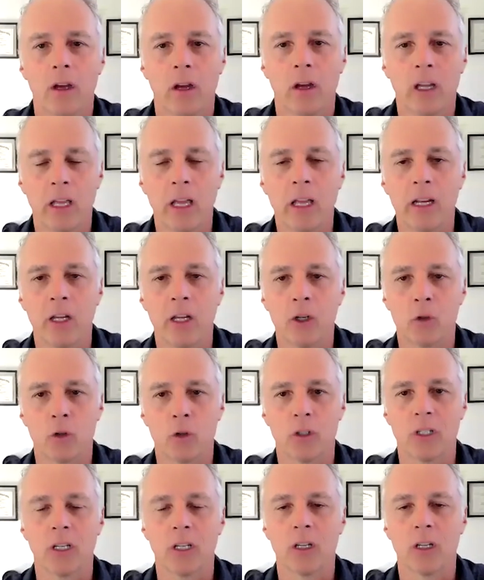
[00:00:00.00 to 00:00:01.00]
and
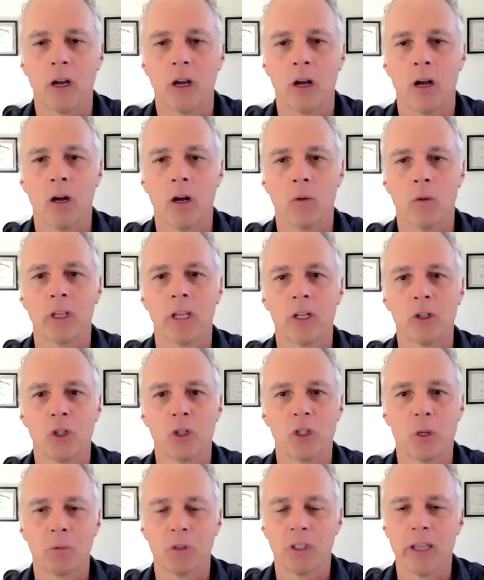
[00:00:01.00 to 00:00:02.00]
interesting
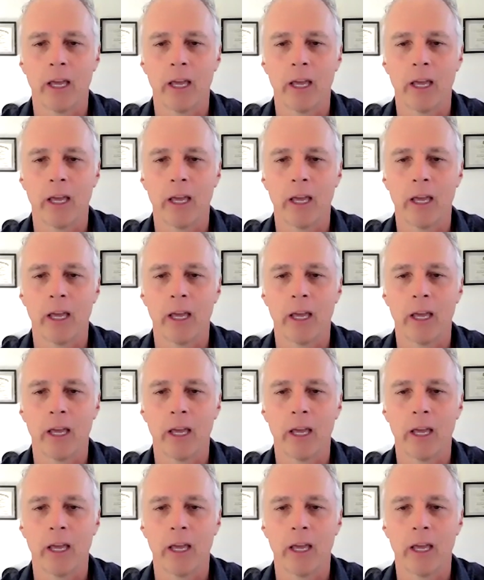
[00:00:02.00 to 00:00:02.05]
relationships.